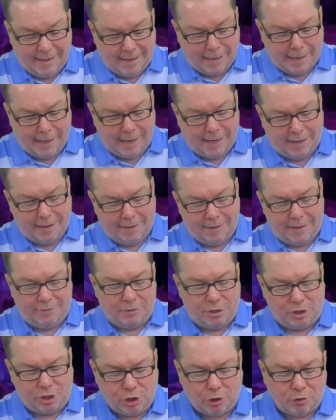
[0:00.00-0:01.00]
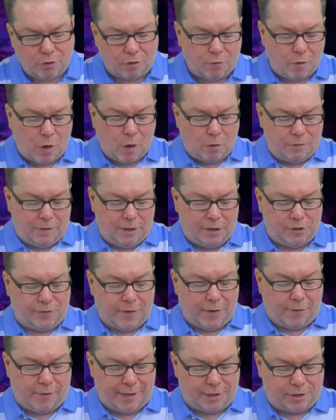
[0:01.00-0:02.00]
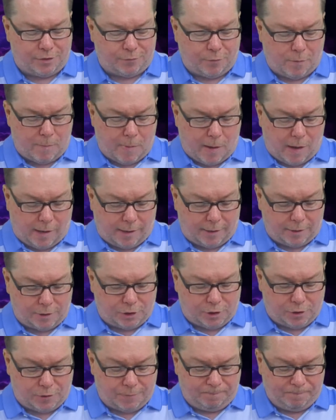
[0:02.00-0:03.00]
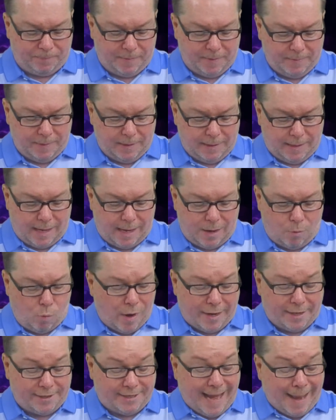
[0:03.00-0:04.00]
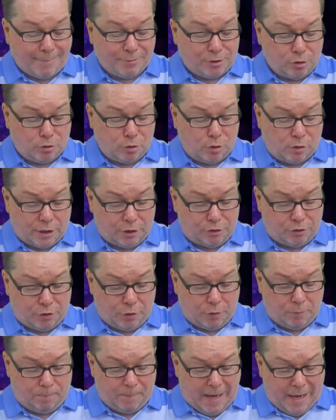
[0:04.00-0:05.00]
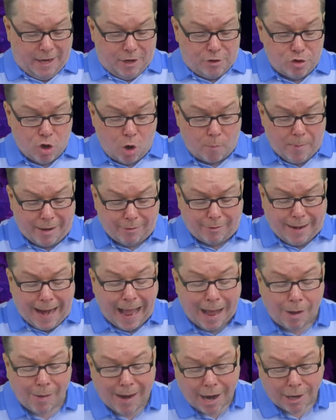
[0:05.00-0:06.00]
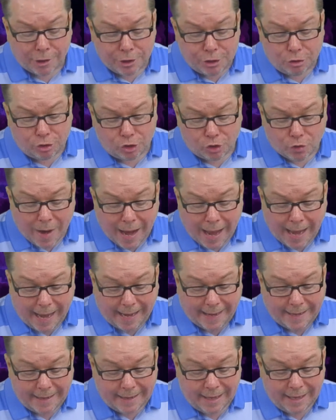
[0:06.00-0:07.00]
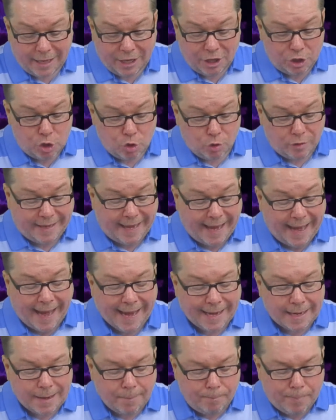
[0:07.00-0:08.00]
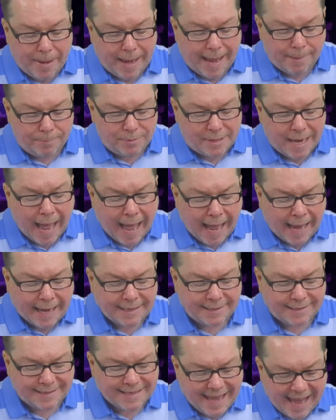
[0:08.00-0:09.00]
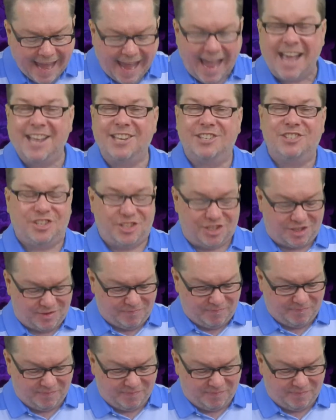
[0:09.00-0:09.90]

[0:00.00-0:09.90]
Uh, and the children wrote these various remarks. Uh, what is absolutely true, no matter how hard you try, you can't baptize cats.